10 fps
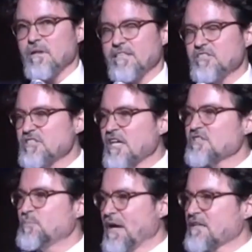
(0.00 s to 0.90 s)

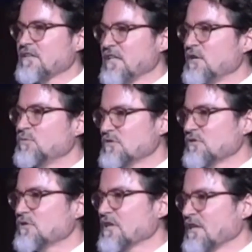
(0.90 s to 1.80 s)
suspect that he was
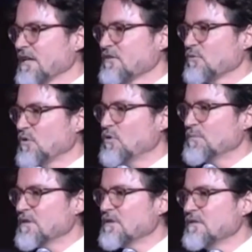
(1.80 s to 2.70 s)
looking at the
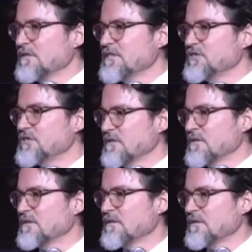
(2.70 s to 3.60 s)
Roman
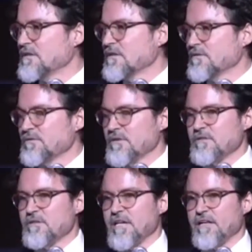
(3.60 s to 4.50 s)
legion,
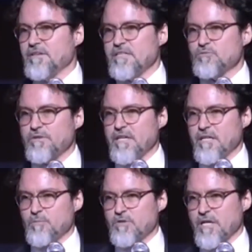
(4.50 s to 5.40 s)
that's where that
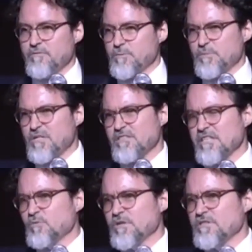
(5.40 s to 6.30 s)
number came from, because
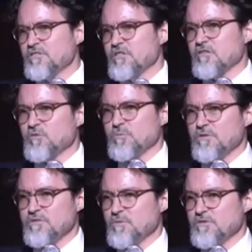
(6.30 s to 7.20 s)
they were
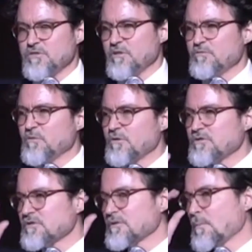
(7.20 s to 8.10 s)
indestructible as a military
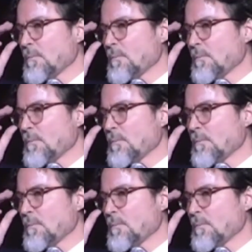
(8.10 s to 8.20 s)
force.